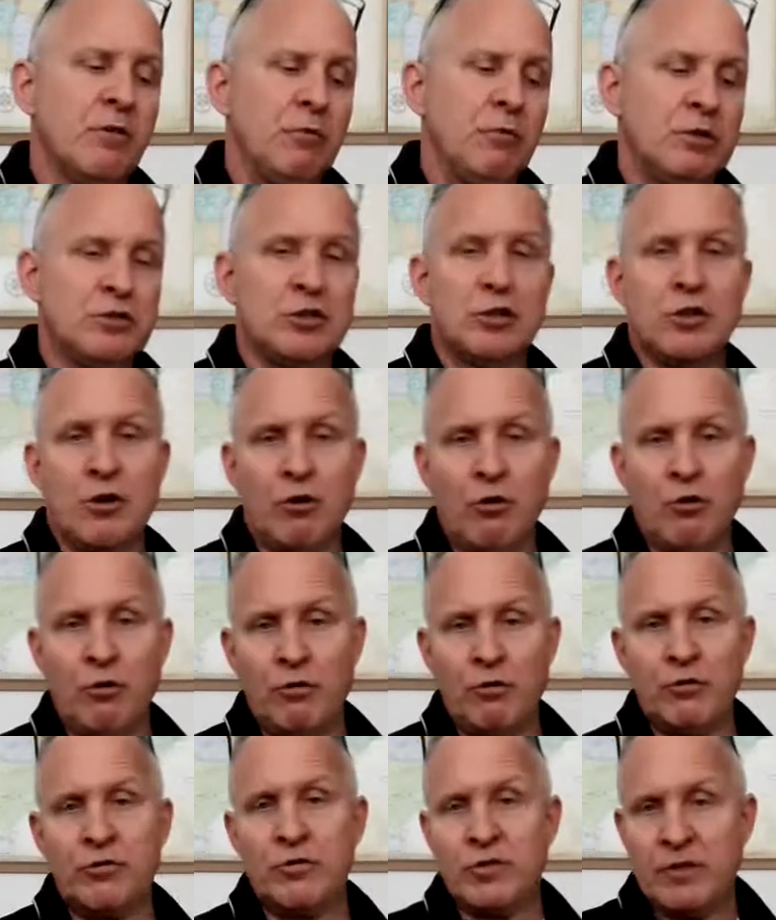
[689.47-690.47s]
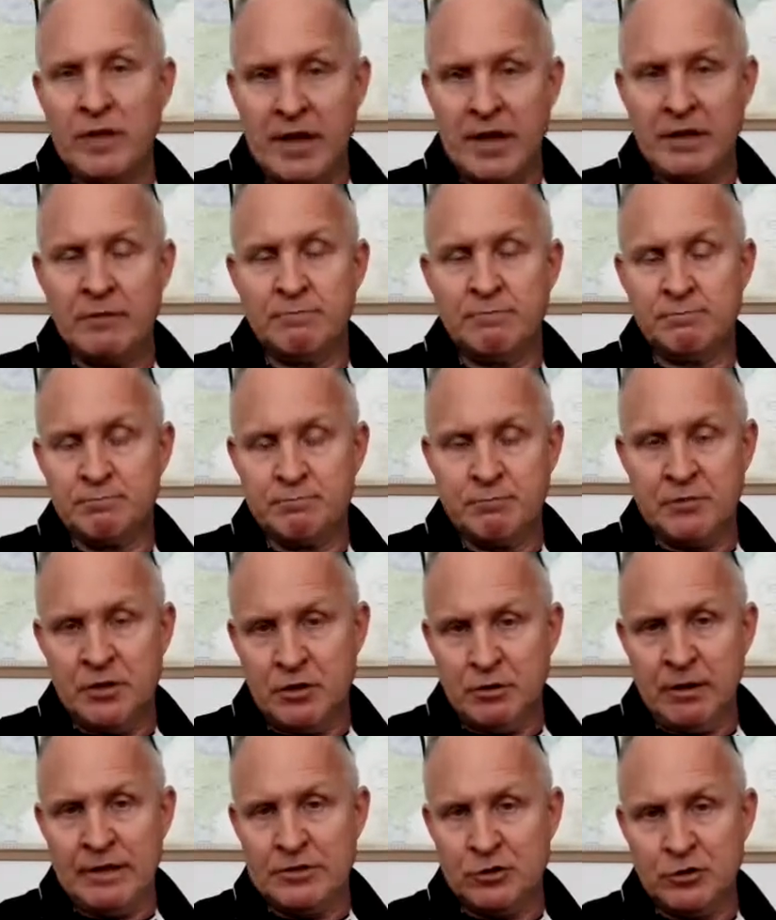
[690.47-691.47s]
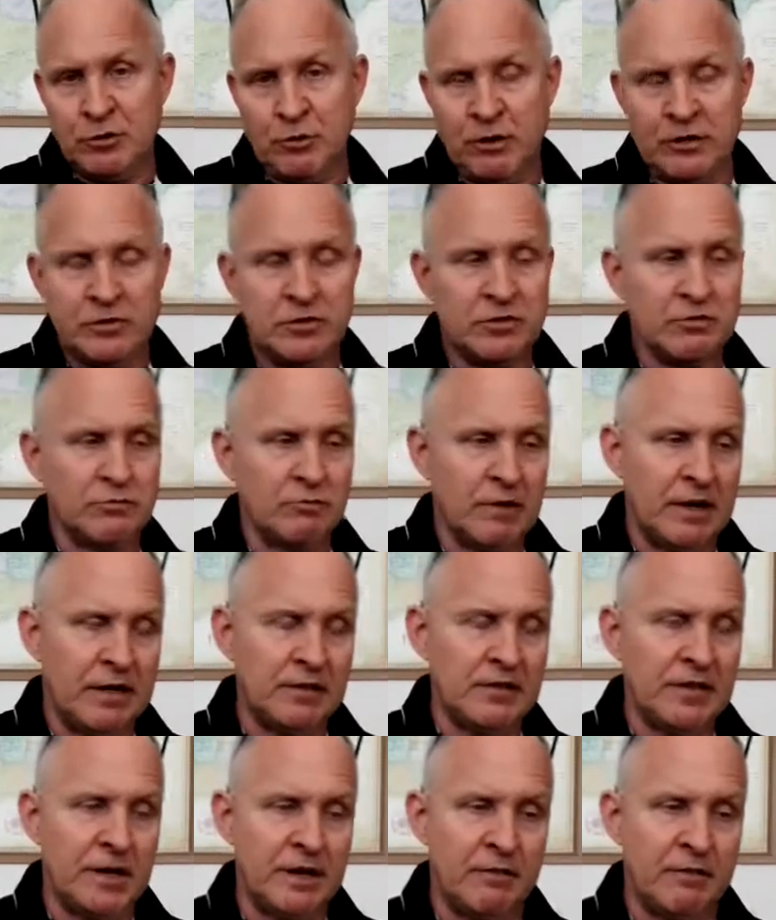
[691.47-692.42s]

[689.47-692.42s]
which occurs at a you know at joints, right?